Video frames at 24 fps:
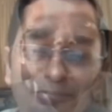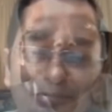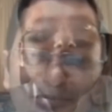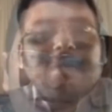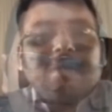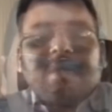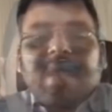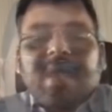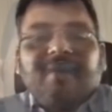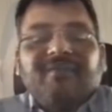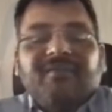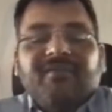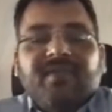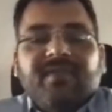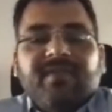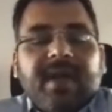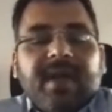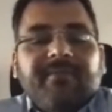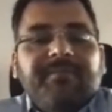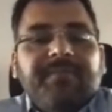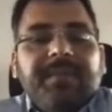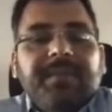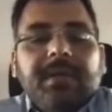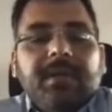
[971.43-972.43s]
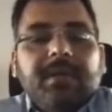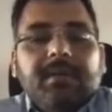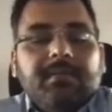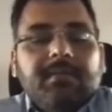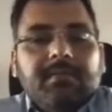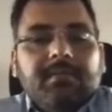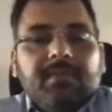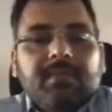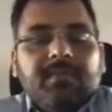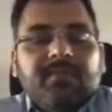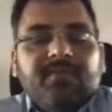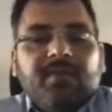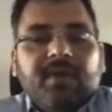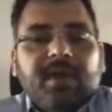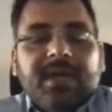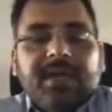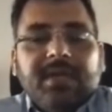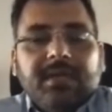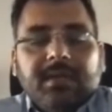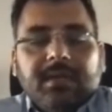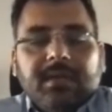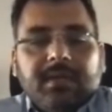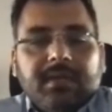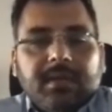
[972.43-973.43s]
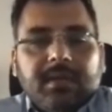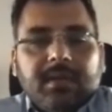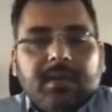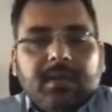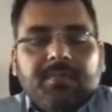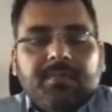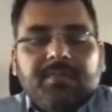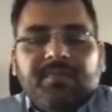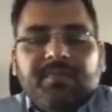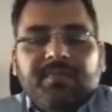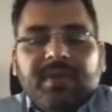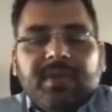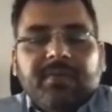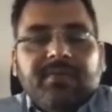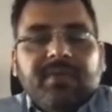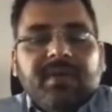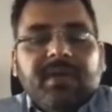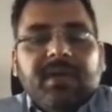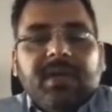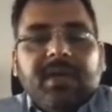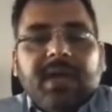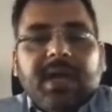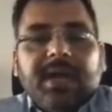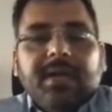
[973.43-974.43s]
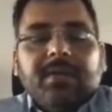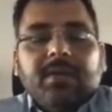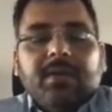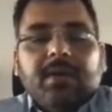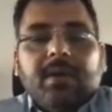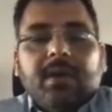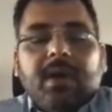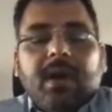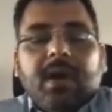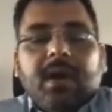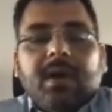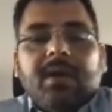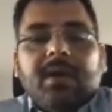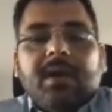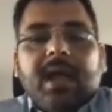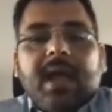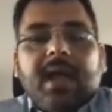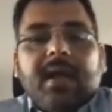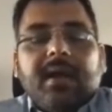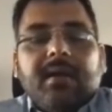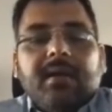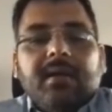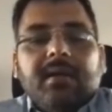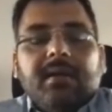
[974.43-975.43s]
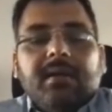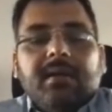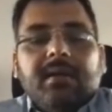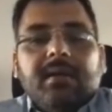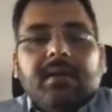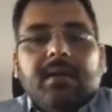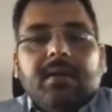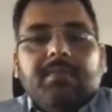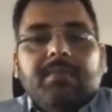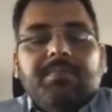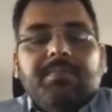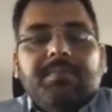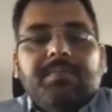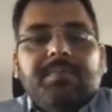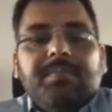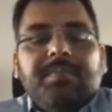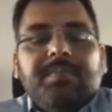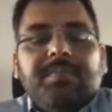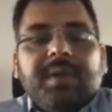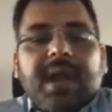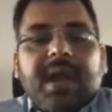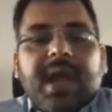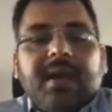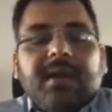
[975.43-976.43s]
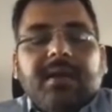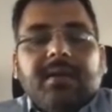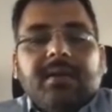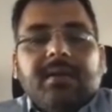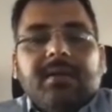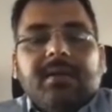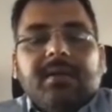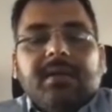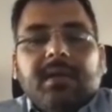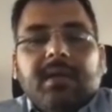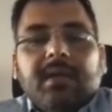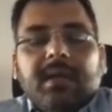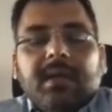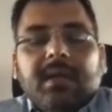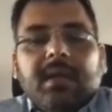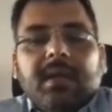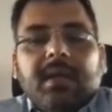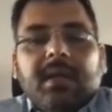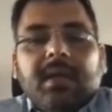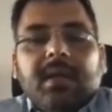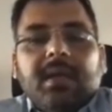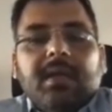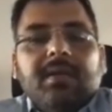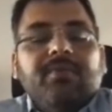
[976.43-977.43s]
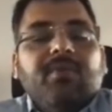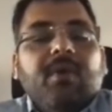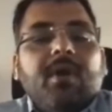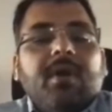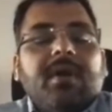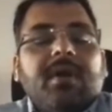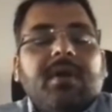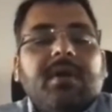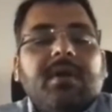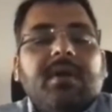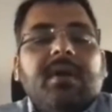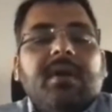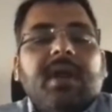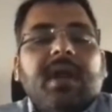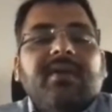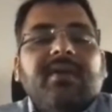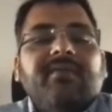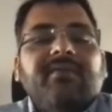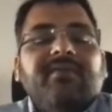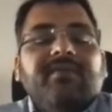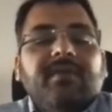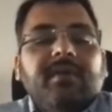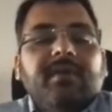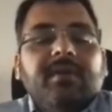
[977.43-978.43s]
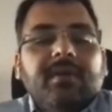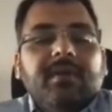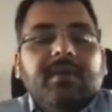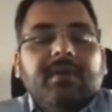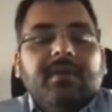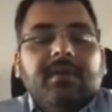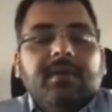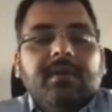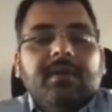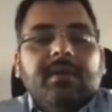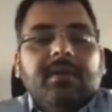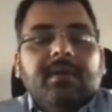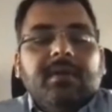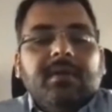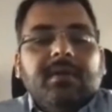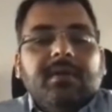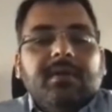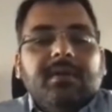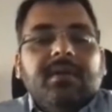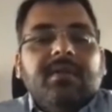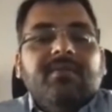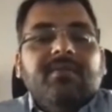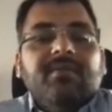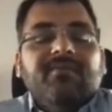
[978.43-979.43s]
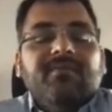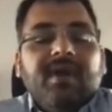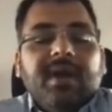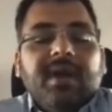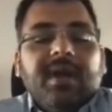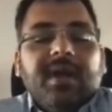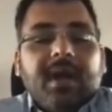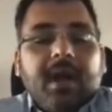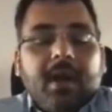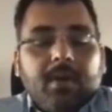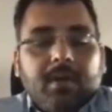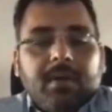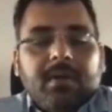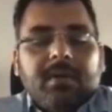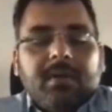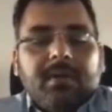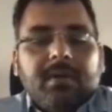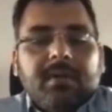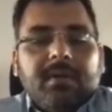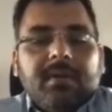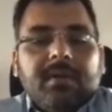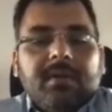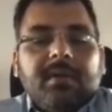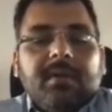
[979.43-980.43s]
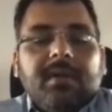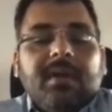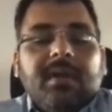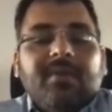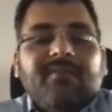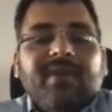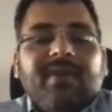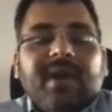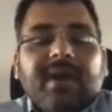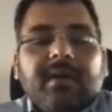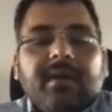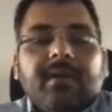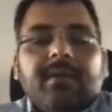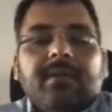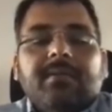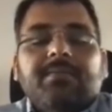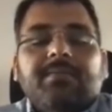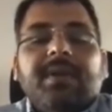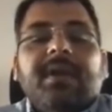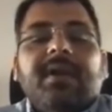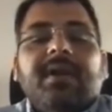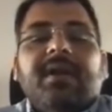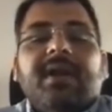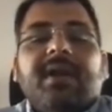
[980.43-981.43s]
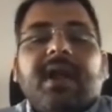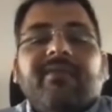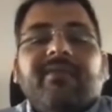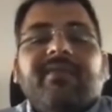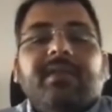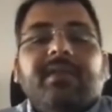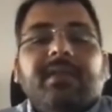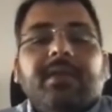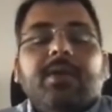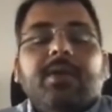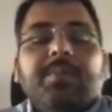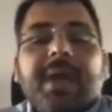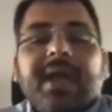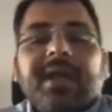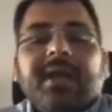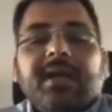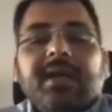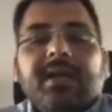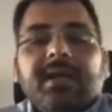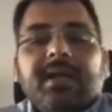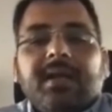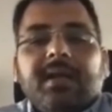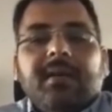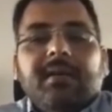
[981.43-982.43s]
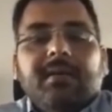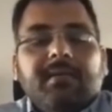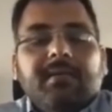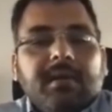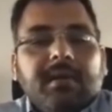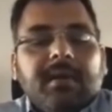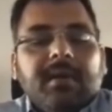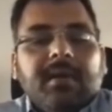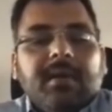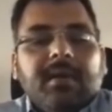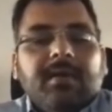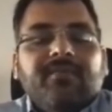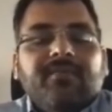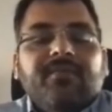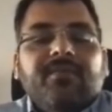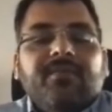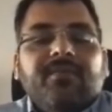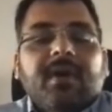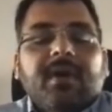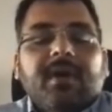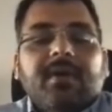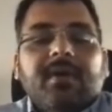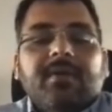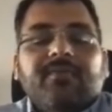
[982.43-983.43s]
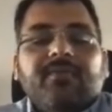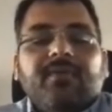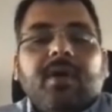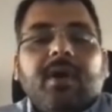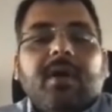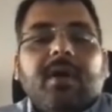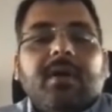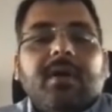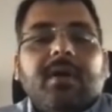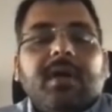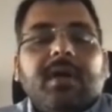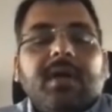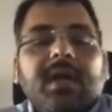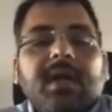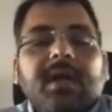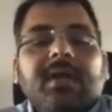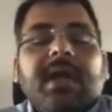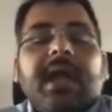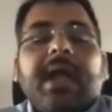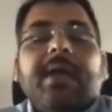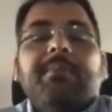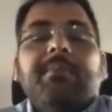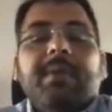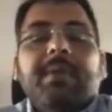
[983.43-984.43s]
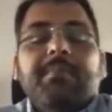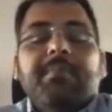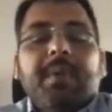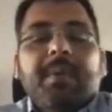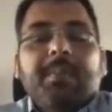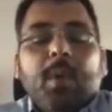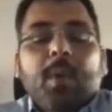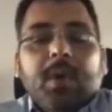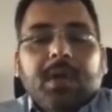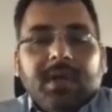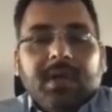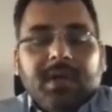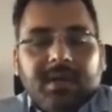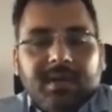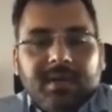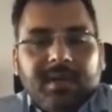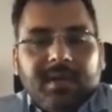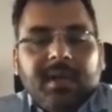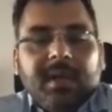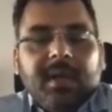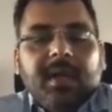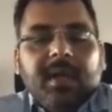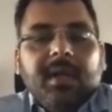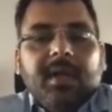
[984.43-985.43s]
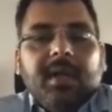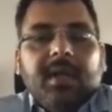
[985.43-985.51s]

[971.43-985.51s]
Brands have been for ages, you know, whether we realize or not, and, you know, brands is what drive this world around. In fact, it's been driving the humanity for time immemorial.